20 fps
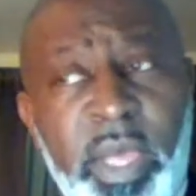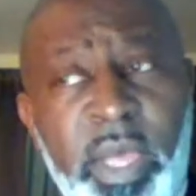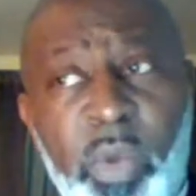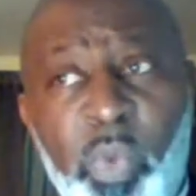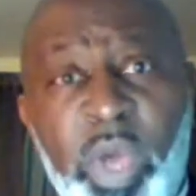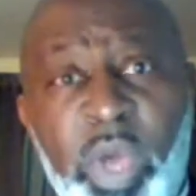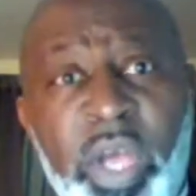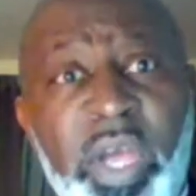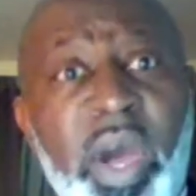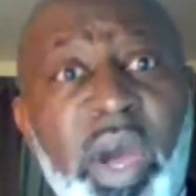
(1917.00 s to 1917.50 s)

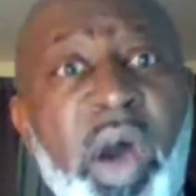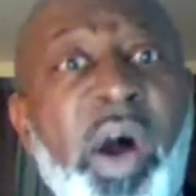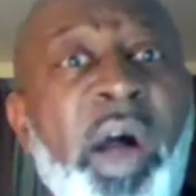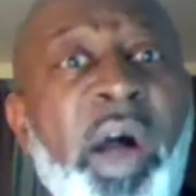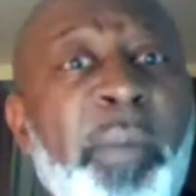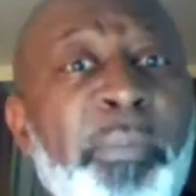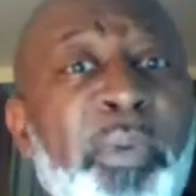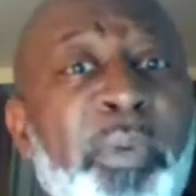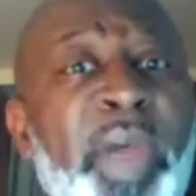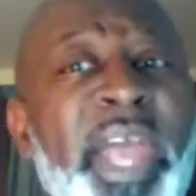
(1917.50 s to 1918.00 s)
when
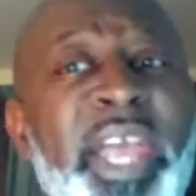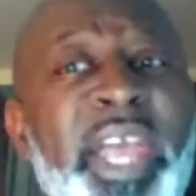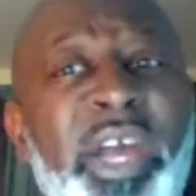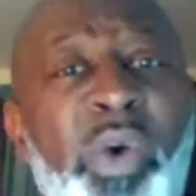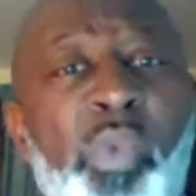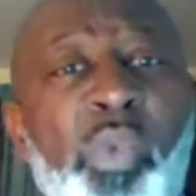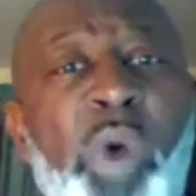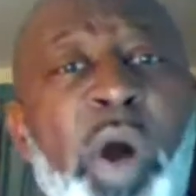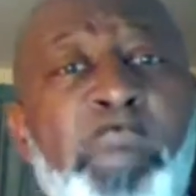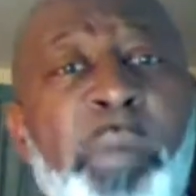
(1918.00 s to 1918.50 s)
God bring
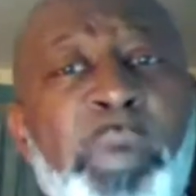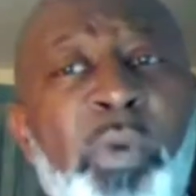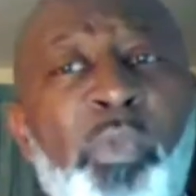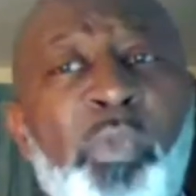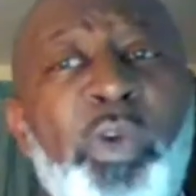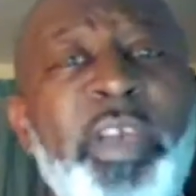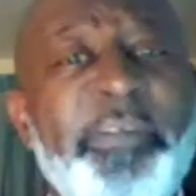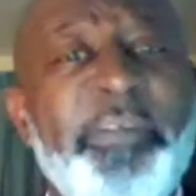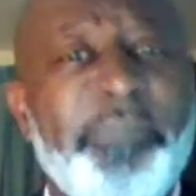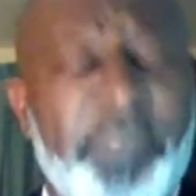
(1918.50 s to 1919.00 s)
a
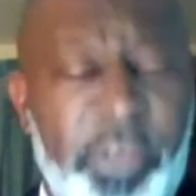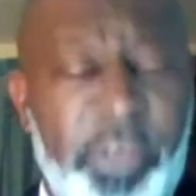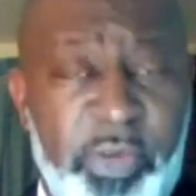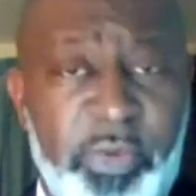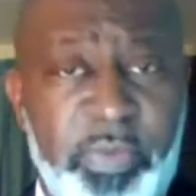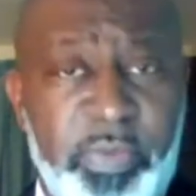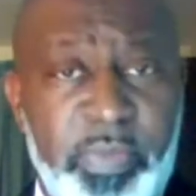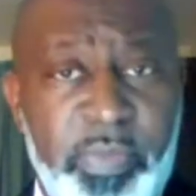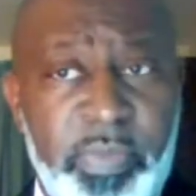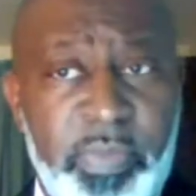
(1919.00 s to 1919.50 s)
woman with
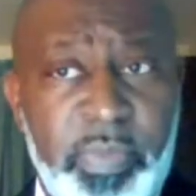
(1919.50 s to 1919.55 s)
you,